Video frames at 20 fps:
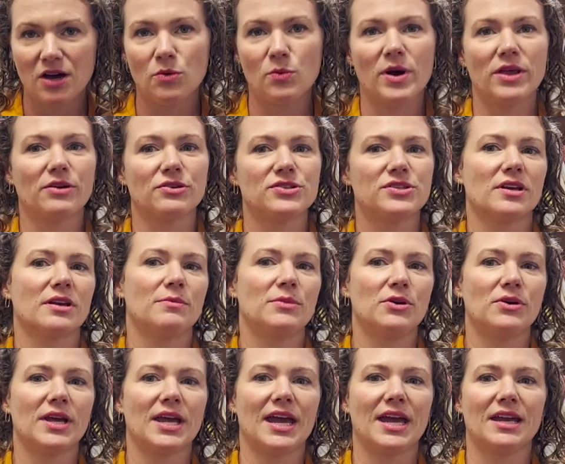whether to
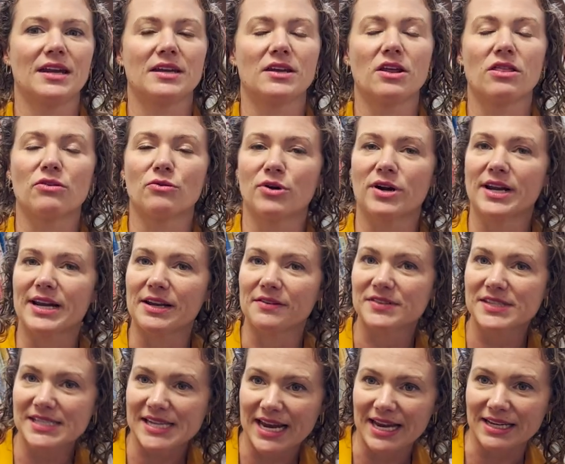communicate an authoritative
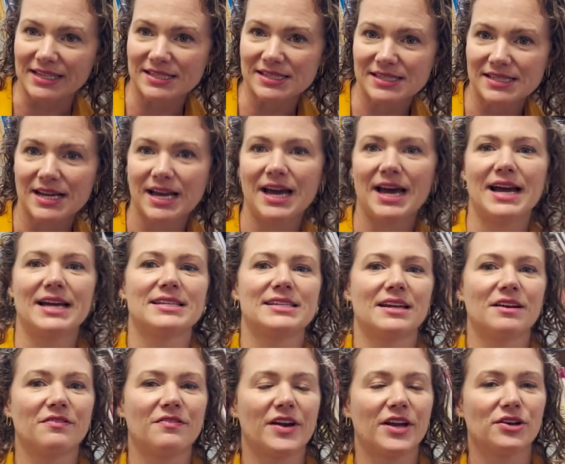stance,
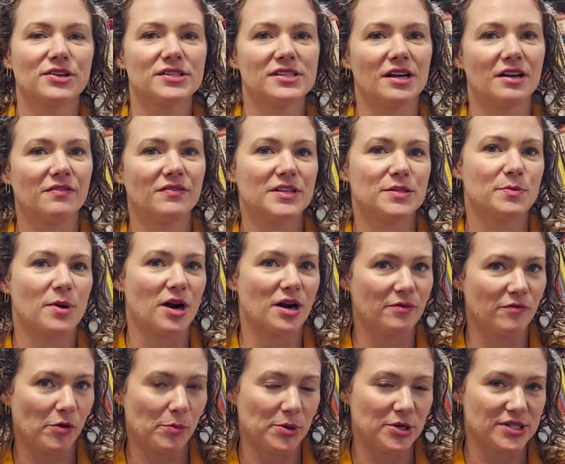identify yourself as part
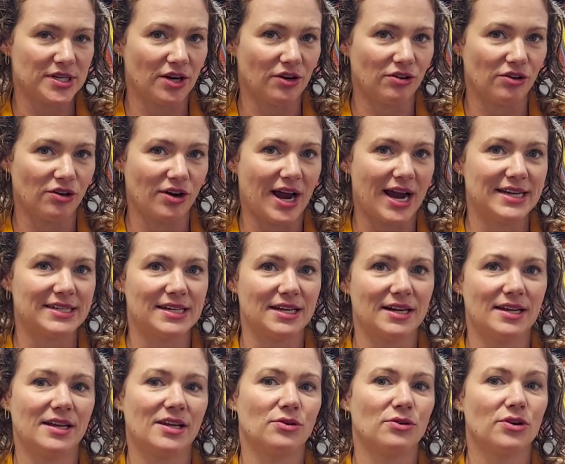of a particular
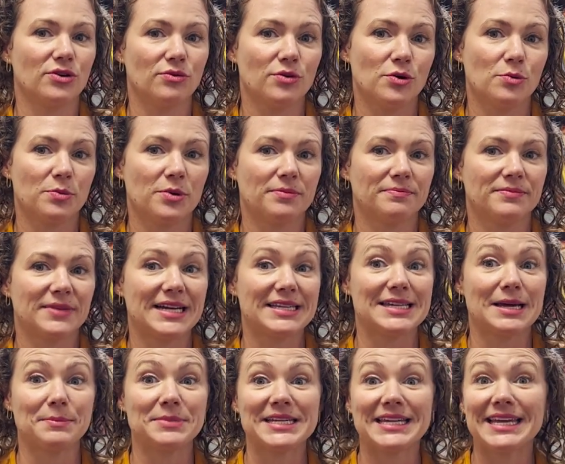identity or group,
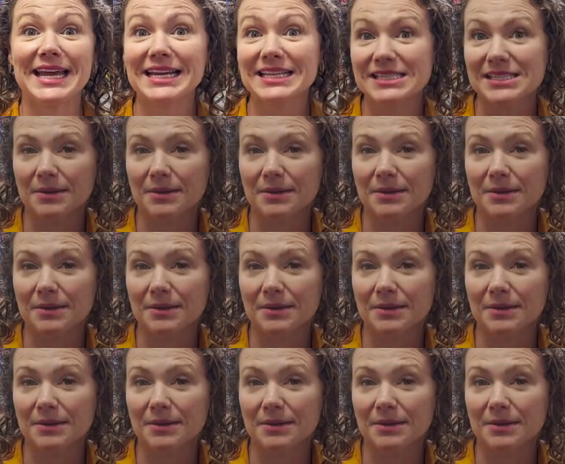attempt to get